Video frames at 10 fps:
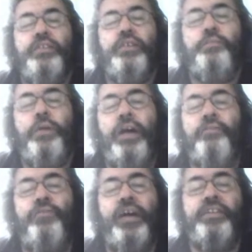Upon
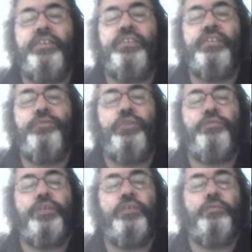fantasy
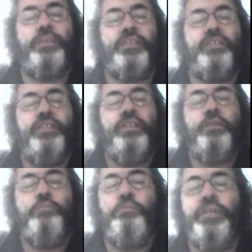fulfillment,
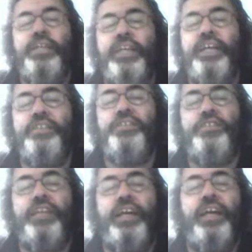middle-age
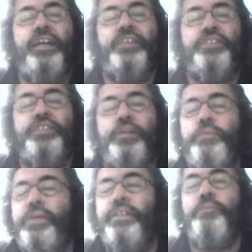decay is
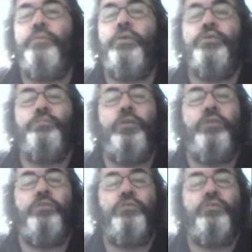seemingly
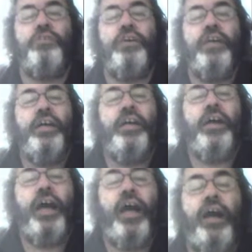postponed,
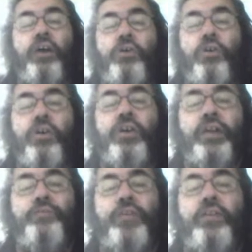or
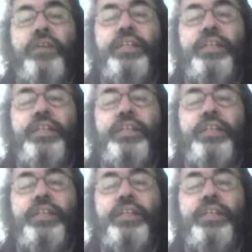at very